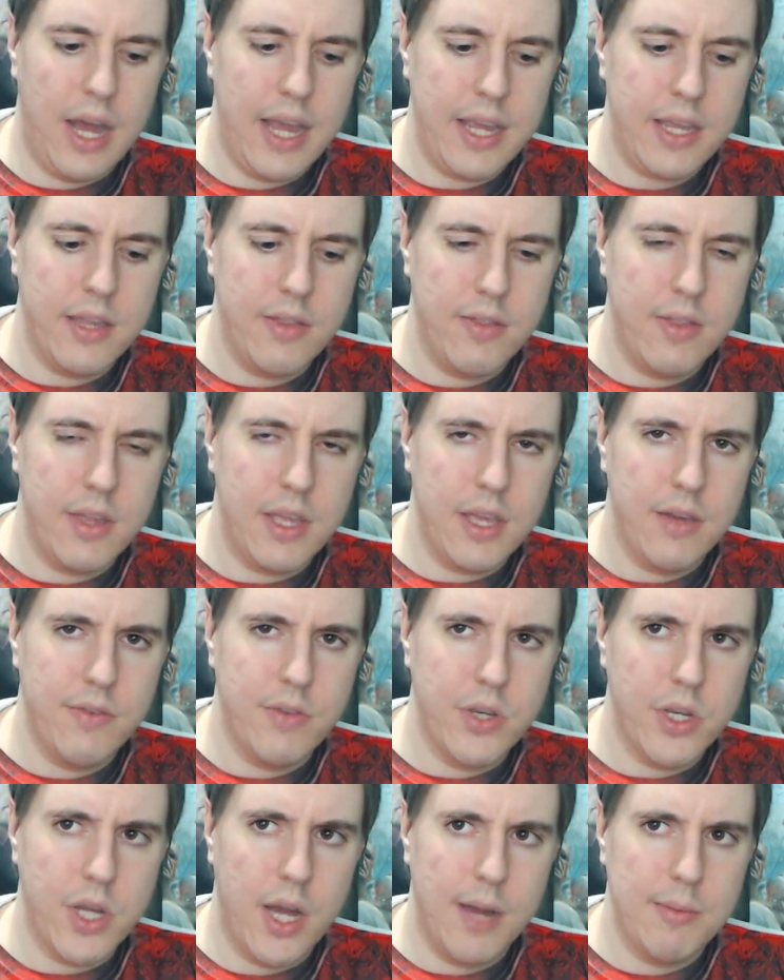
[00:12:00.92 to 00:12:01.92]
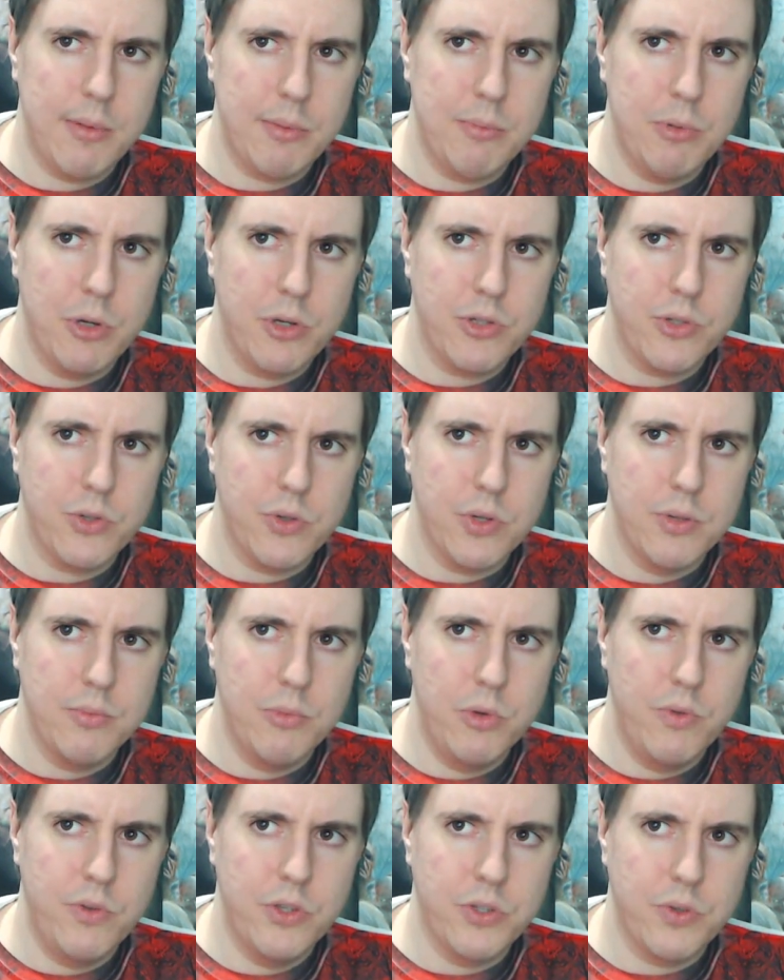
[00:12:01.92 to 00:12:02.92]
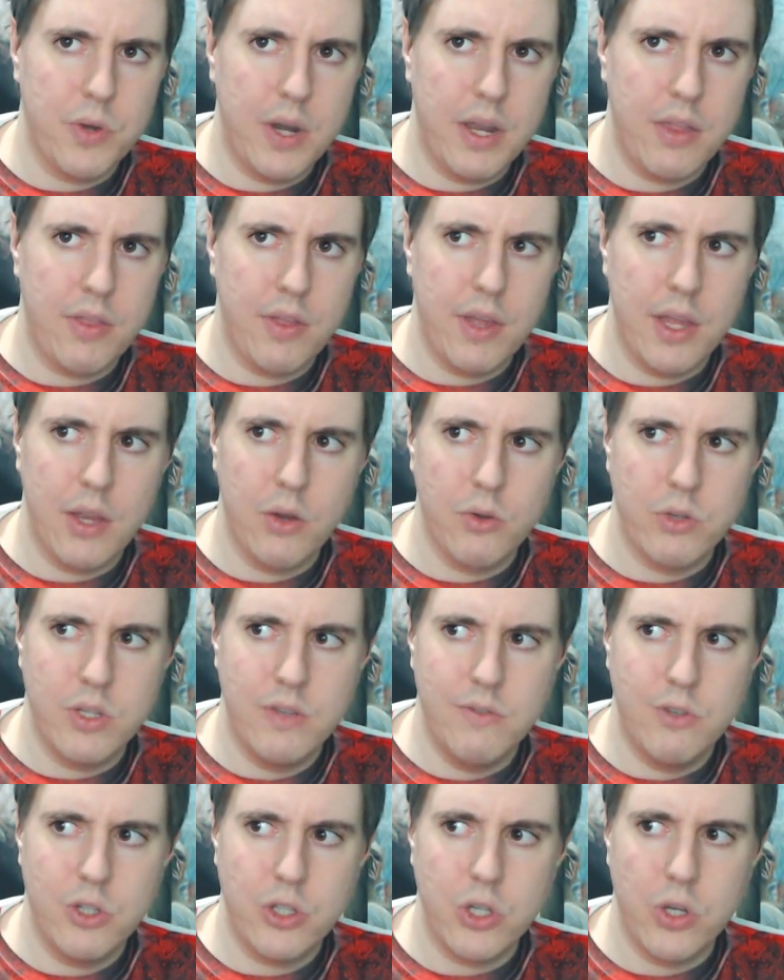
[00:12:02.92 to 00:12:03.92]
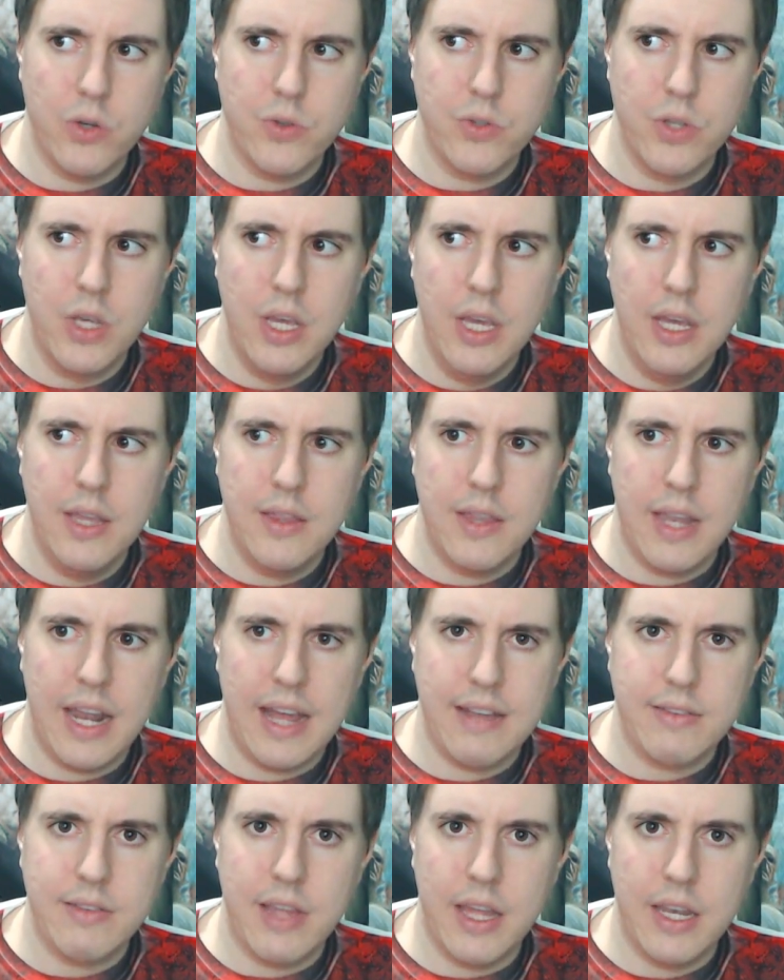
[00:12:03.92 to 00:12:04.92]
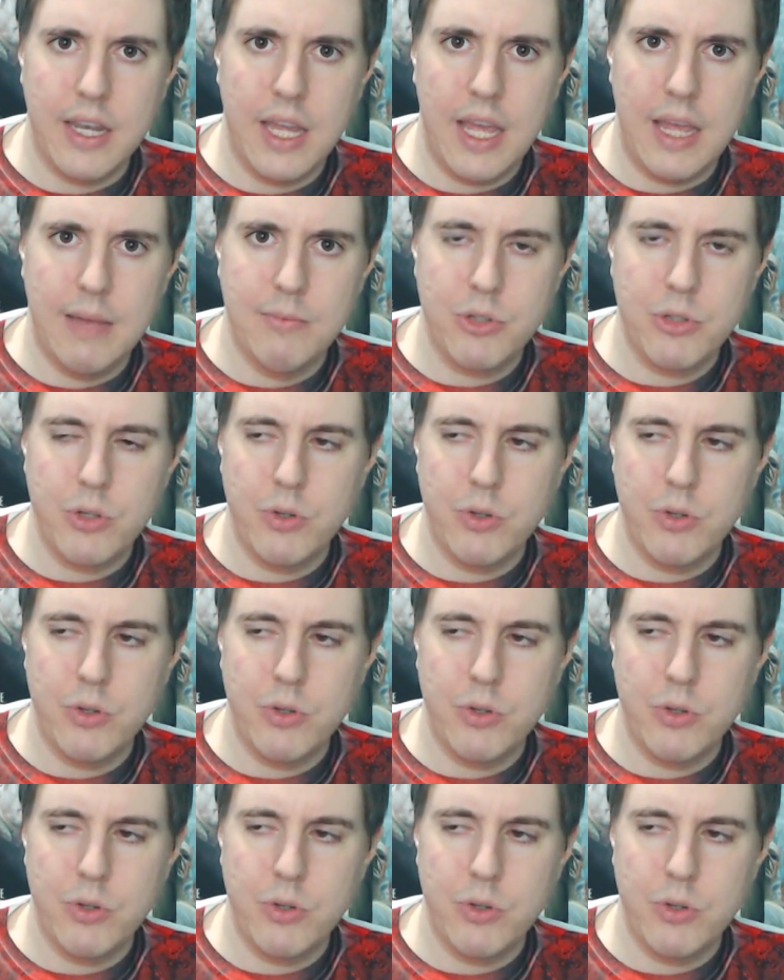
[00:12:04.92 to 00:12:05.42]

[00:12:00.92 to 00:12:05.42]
I can think of in comic books or in movies or anything or TV shows that has that name.